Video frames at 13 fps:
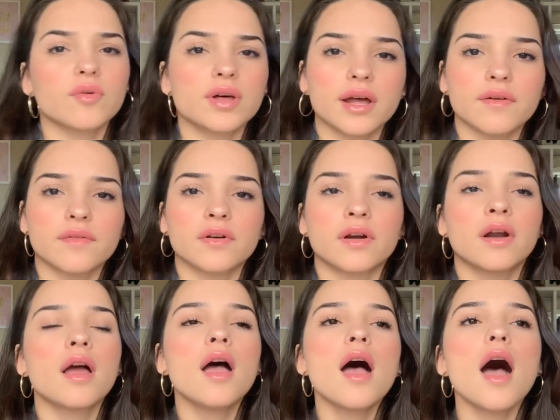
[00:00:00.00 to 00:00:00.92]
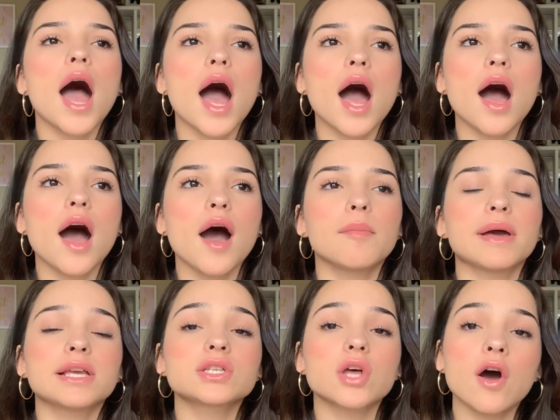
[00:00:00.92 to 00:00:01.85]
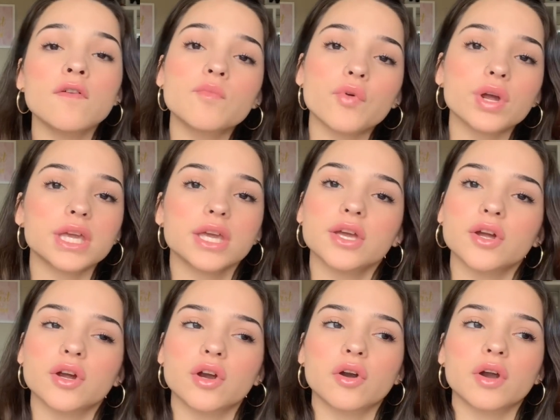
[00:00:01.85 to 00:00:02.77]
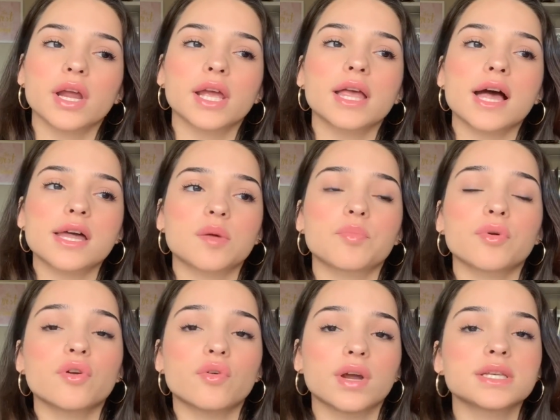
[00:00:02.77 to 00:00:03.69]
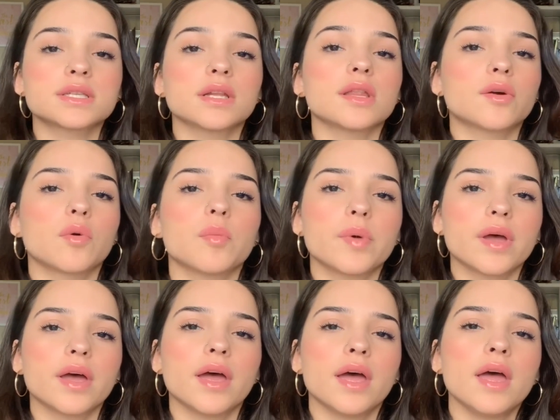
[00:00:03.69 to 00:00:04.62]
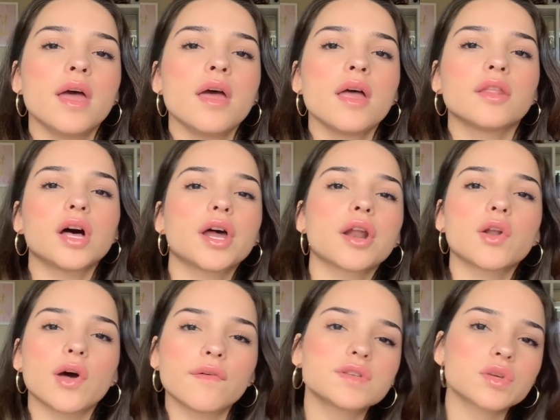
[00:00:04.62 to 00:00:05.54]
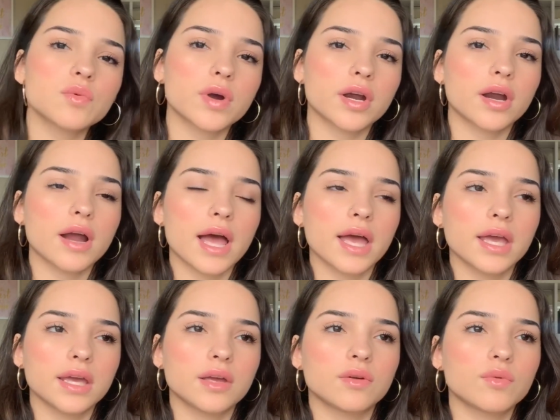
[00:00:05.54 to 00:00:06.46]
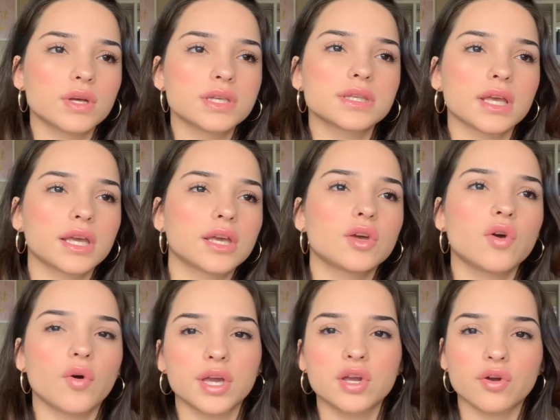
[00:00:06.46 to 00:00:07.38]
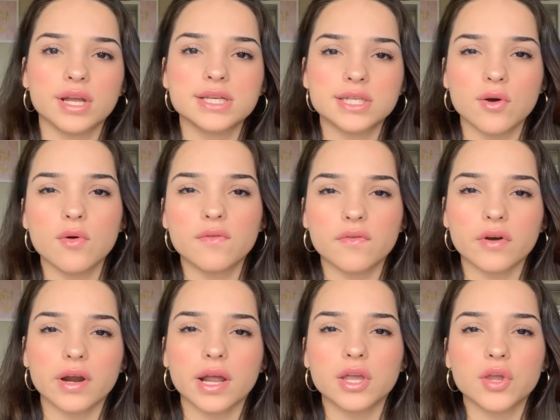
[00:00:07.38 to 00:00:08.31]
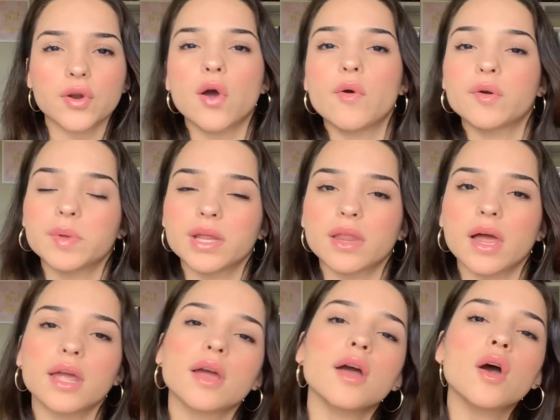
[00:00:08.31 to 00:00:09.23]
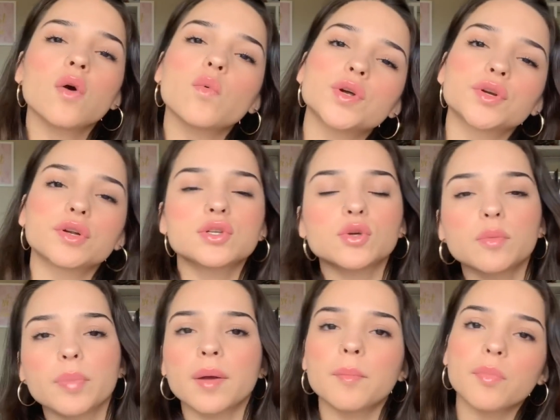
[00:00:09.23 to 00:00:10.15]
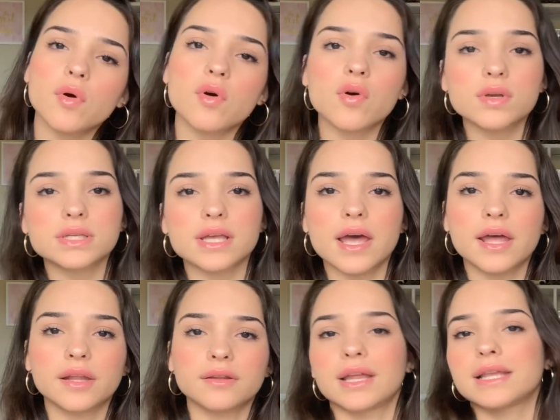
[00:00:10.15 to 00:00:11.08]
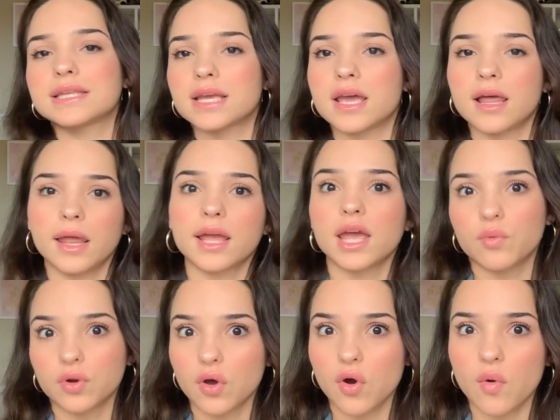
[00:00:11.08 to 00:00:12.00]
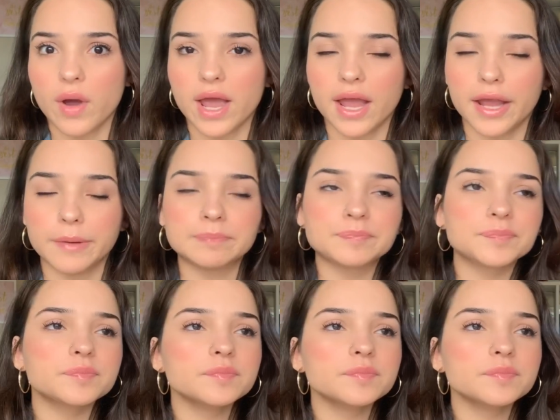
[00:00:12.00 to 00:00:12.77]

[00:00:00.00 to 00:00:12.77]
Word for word: whatever. My sophomore year, it kind of progressed a little bit. Not enough to where I was like going crazy over it. You know, it would be like one or two pimples and that's it. Like it would go away.